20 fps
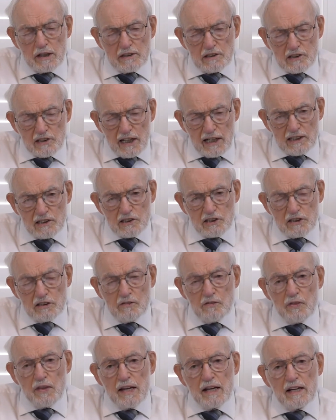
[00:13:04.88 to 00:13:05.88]

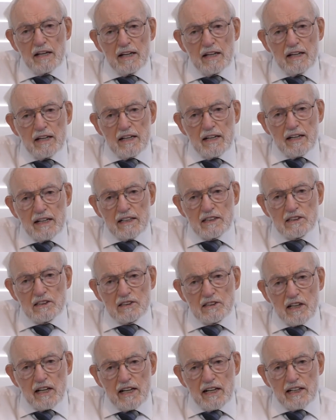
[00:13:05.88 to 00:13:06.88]
section
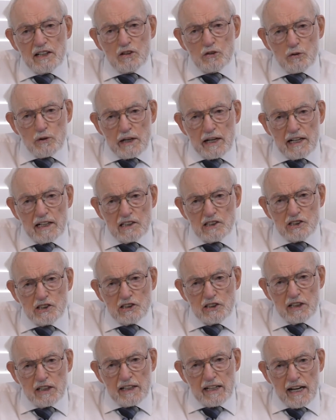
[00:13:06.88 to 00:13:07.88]
is a
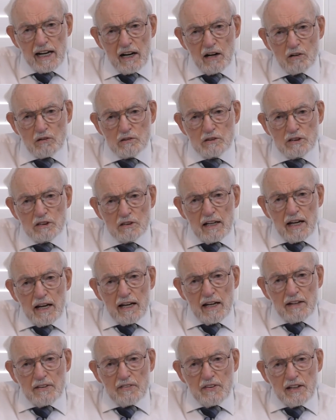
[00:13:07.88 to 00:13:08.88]
creation account,
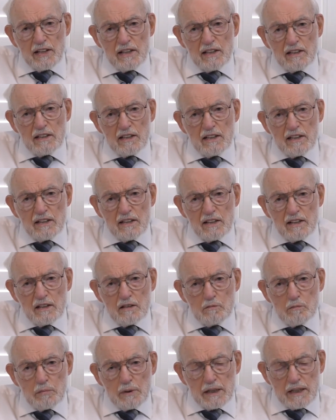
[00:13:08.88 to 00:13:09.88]
and then
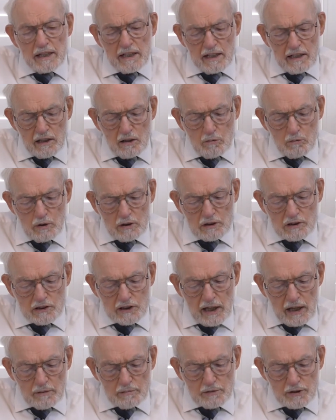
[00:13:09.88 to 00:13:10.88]
beginning with
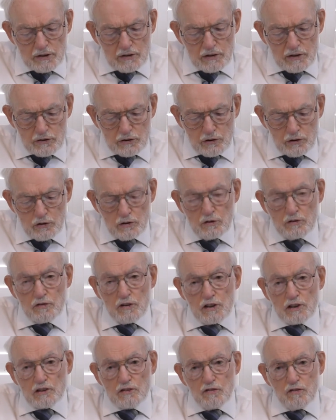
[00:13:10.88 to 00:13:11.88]
chapter 2,
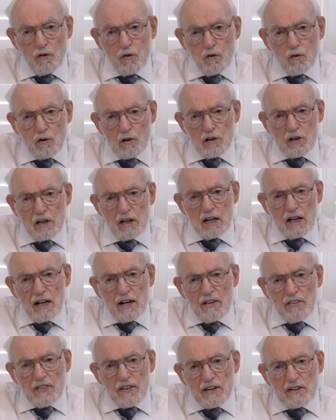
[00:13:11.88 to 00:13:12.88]
verse 4,
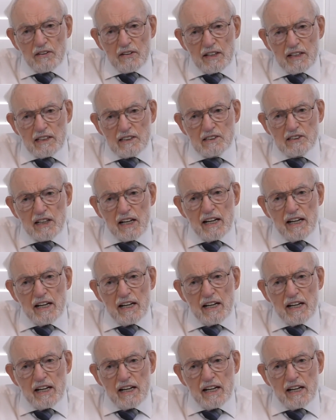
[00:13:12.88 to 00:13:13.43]
there is